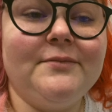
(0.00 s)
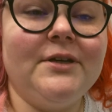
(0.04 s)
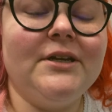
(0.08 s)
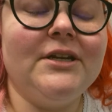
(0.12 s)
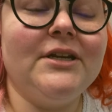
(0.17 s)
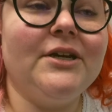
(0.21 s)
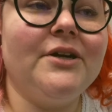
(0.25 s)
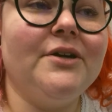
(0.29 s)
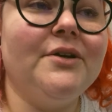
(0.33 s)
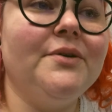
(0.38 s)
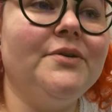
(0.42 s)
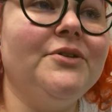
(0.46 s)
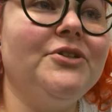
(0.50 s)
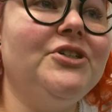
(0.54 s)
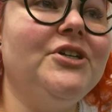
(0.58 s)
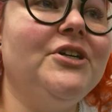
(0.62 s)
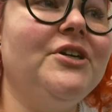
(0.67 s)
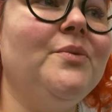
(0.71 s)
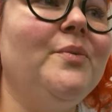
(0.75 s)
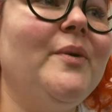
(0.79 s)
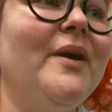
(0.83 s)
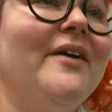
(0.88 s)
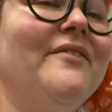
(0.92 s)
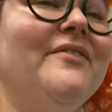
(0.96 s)
gonna go
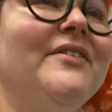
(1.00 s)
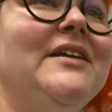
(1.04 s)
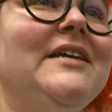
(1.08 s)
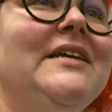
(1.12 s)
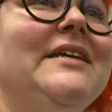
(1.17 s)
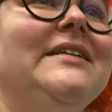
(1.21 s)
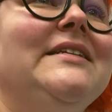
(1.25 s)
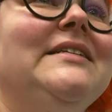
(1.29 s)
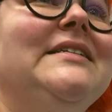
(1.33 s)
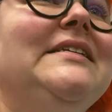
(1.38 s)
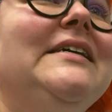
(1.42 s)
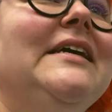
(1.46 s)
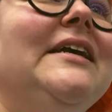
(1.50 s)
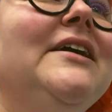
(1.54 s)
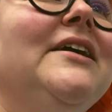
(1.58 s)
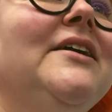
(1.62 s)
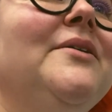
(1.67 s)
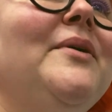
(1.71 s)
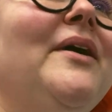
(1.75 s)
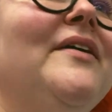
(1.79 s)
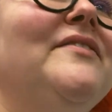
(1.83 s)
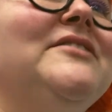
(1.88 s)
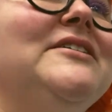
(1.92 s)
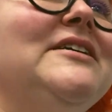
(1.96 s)
chill. We haven't eaten dinner.
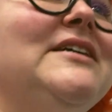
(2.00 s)
We have to